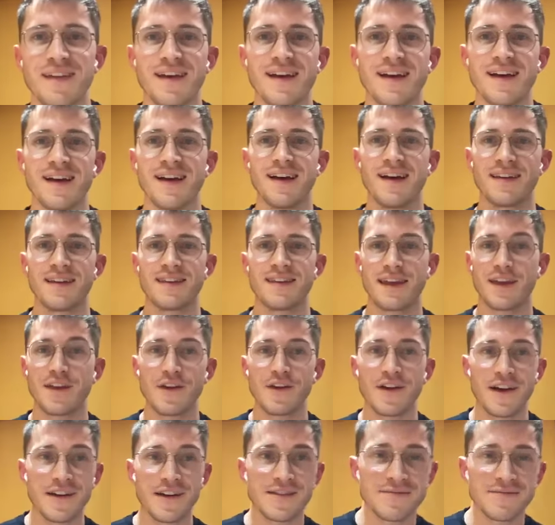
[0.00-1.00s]
Thank
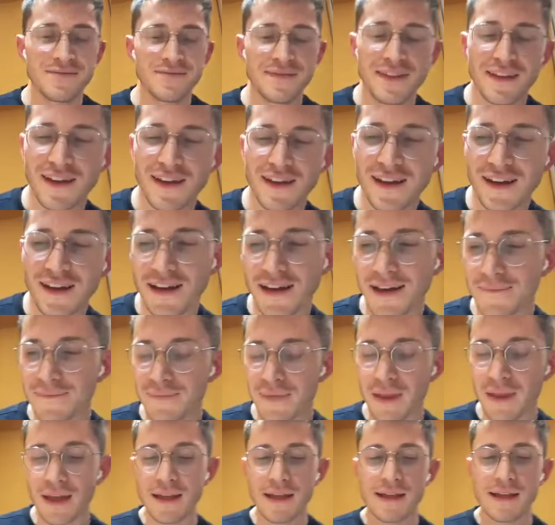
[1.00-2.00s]
you, guys.
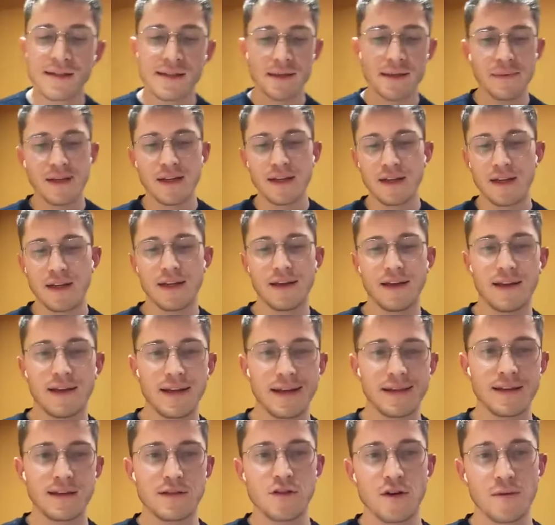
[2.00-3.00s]
And then similarly,
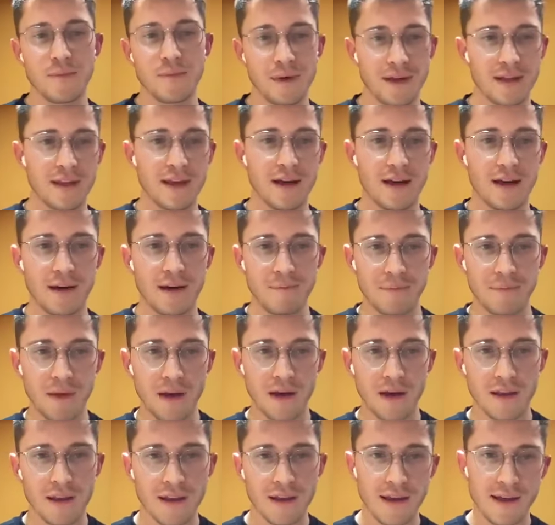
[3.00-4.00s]
another topic that
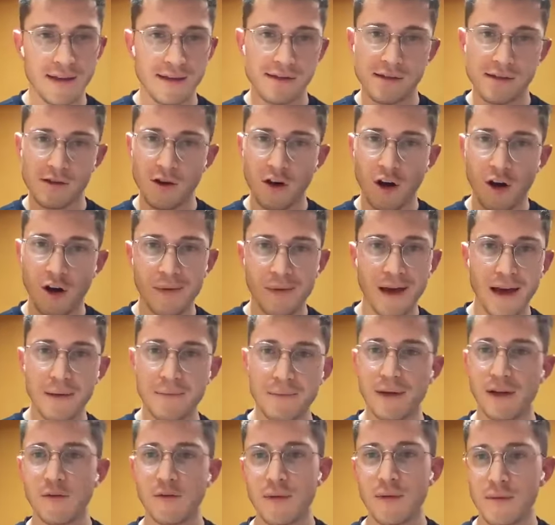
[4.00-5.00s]
I think is coming
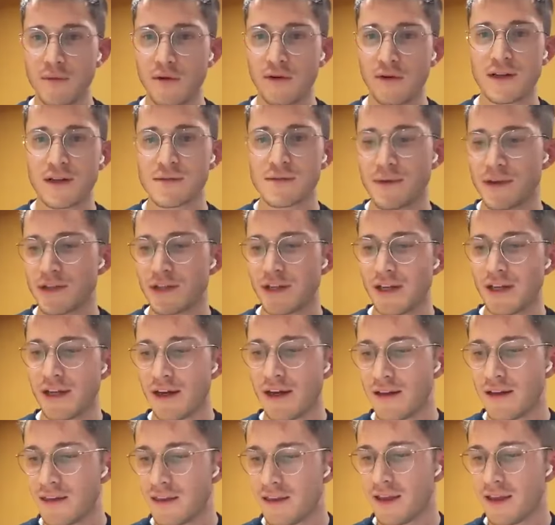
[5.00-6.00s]
up a little bit more, especially
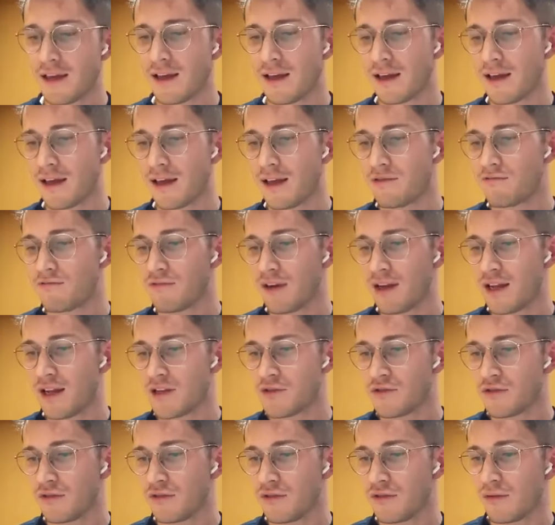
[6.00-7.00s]
I think in
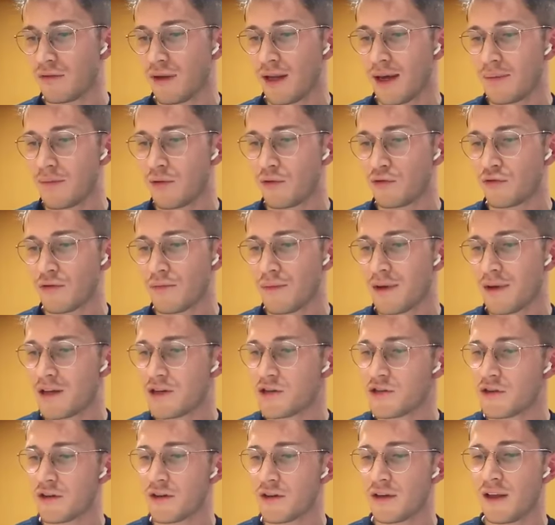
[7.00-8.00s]
relation to lab
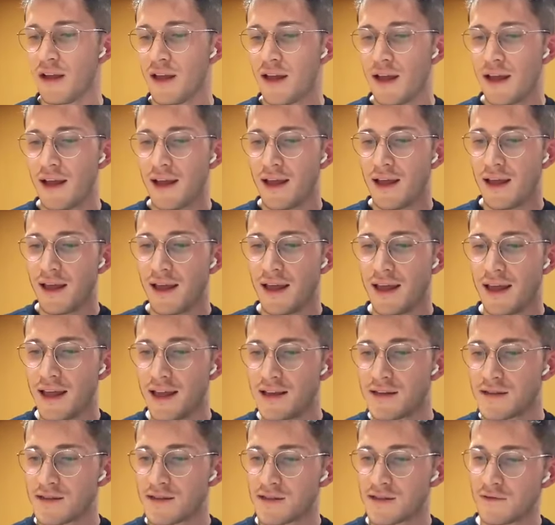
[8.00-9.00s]
automation,
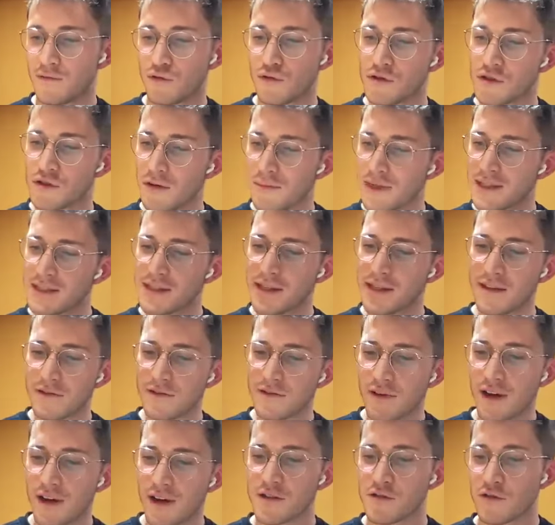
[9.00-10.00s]
is to some extent
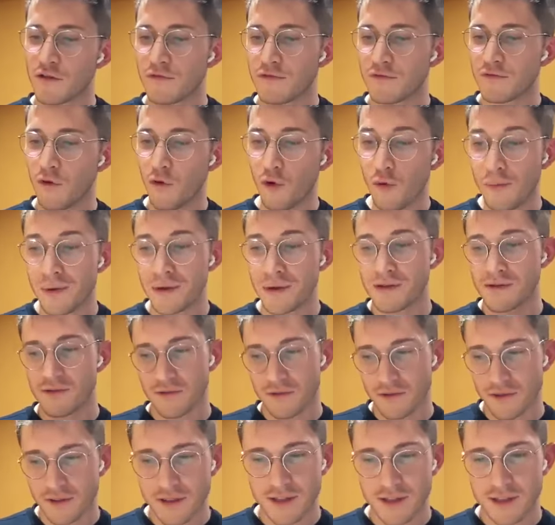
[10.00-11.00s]
the rise of open
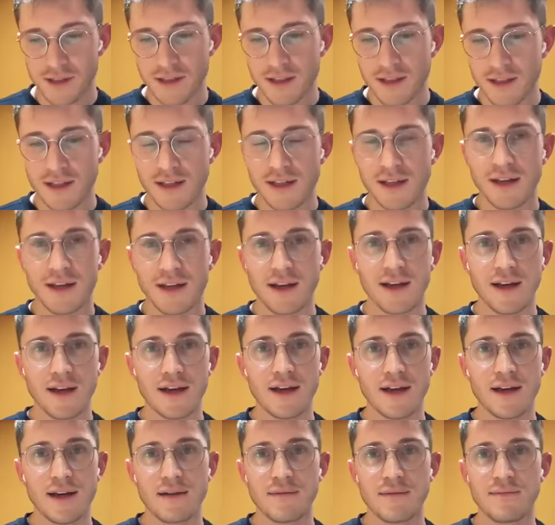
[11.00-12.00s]
source
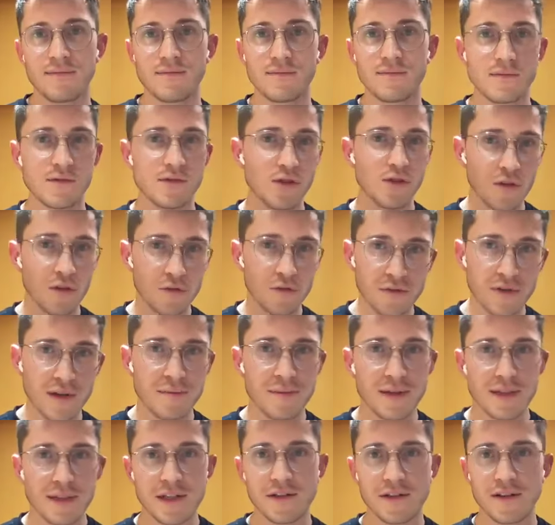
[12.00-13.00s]
software
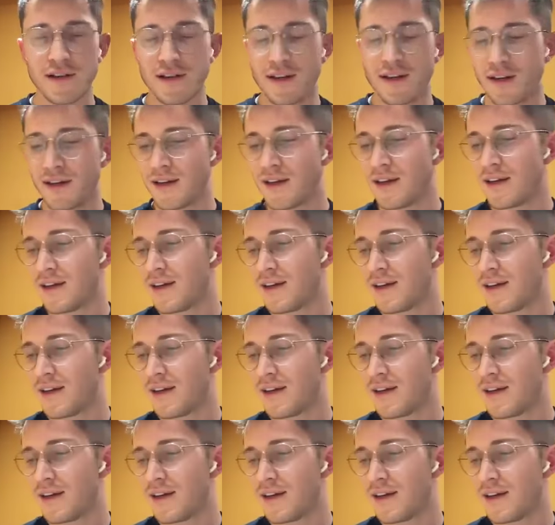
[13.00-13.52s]
in particular,